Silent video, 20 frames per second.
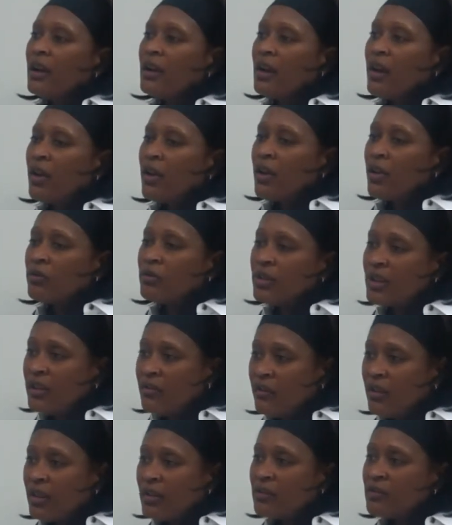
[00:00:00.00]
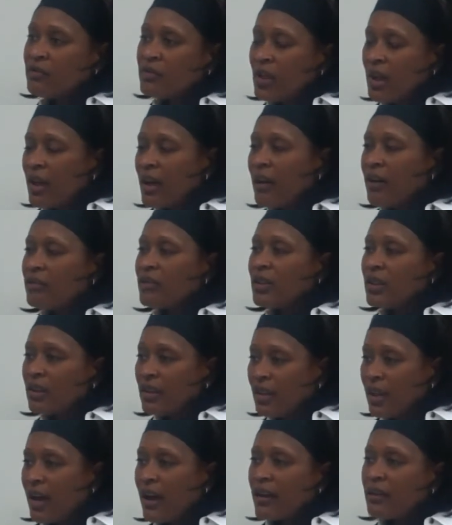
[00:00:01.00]
You know, defense solves a
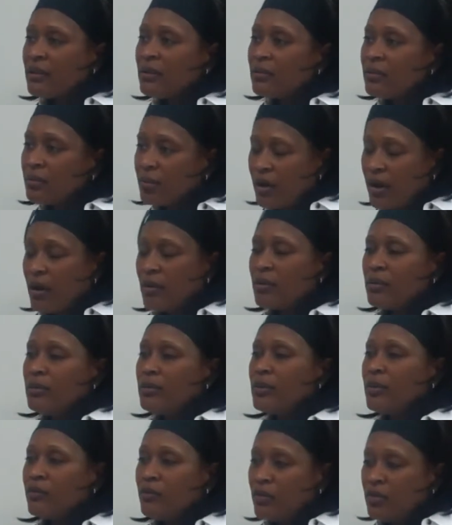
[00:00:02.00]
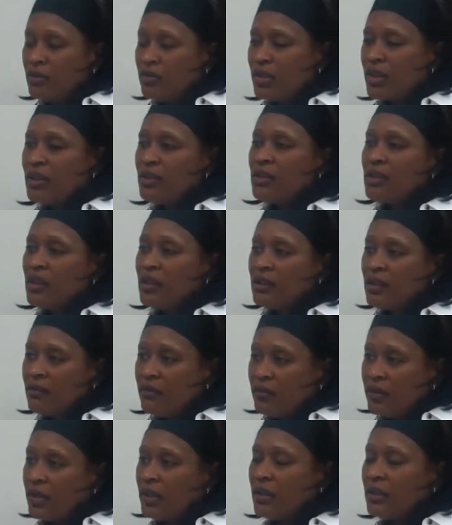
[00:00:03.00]
lot of problems. If you just can
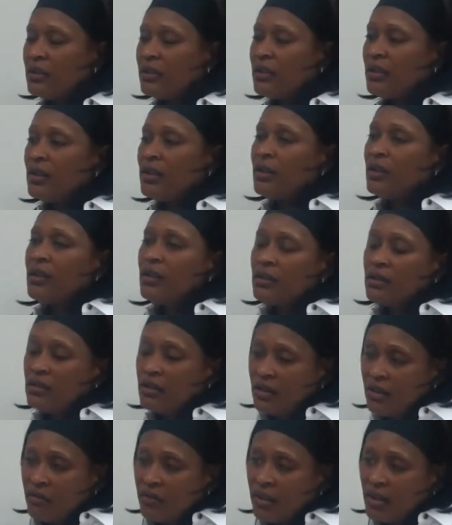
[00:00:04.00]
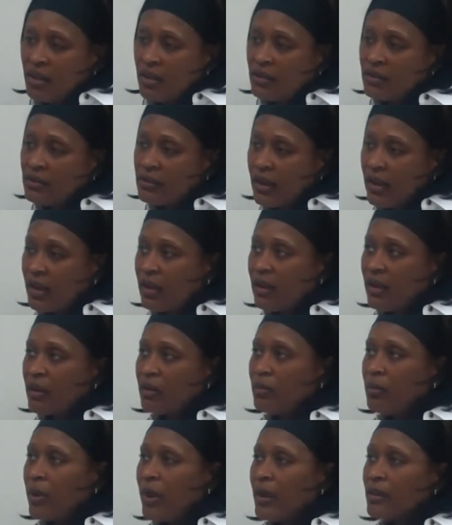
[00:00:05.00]
defend. Defend, take care
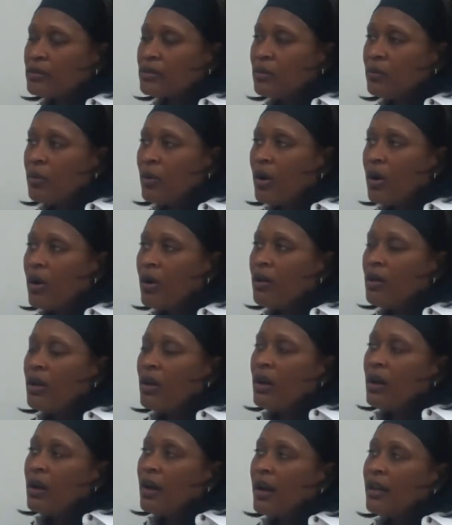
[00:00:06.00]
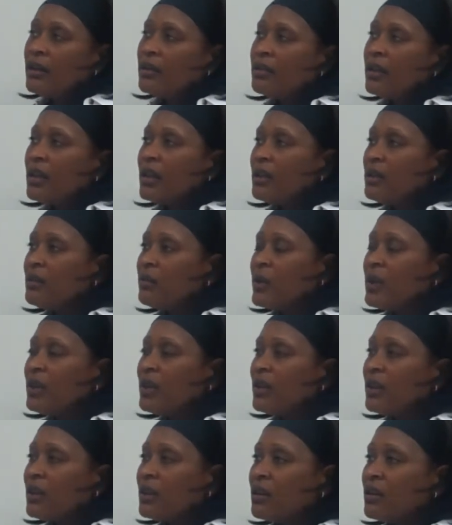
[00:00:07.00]
of the basketball. I didn't think we
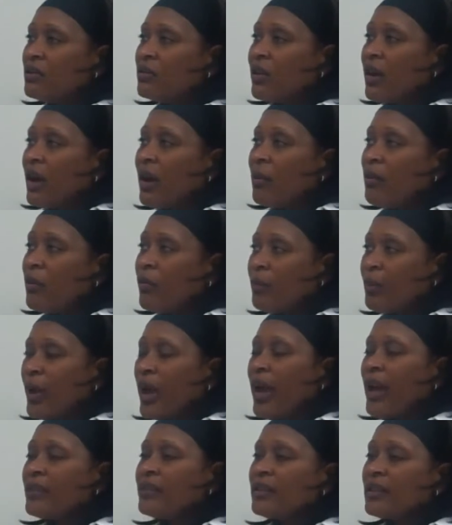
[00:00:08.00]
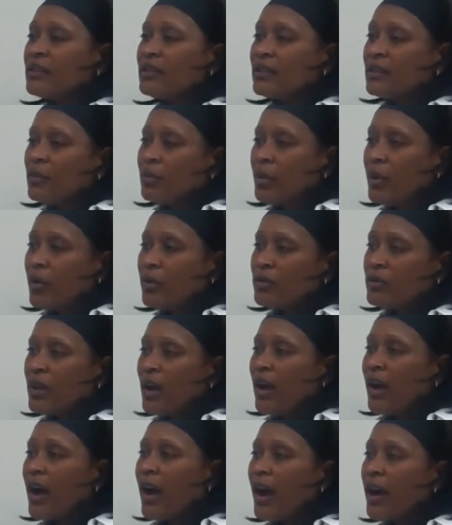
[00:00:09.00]
did a good job of passing to the post.
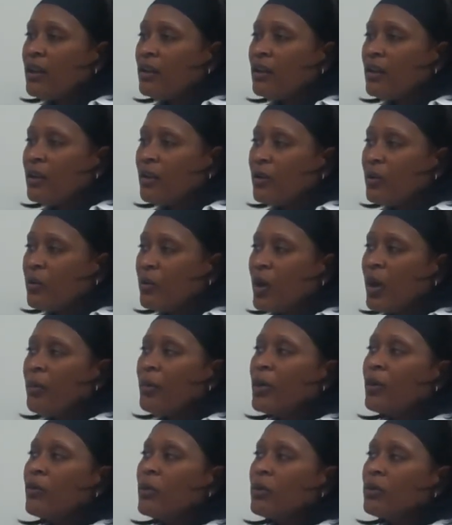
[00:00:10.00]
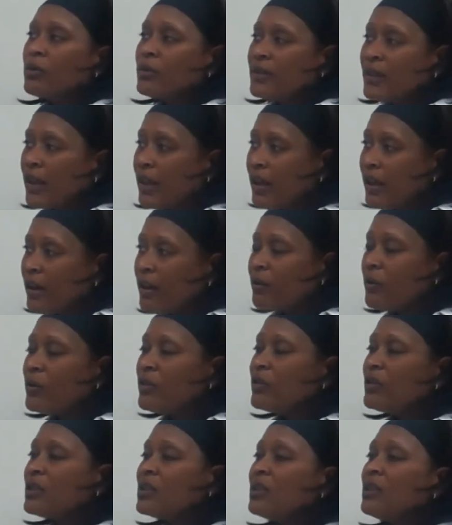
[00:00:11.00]
Our high low, I mean, we were there, we
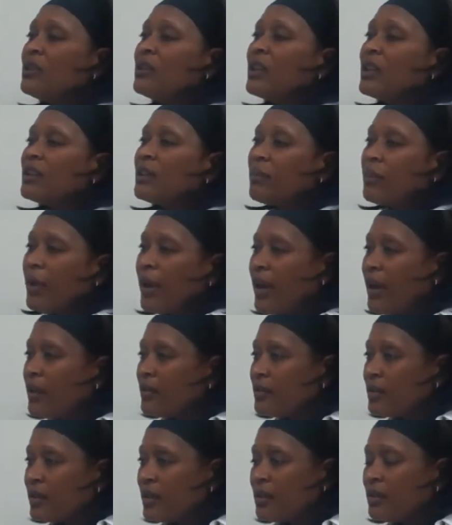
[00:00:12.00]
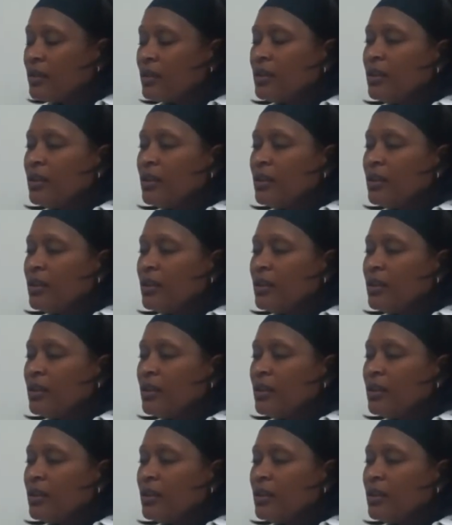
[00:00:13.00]
just couldn't get the pass in.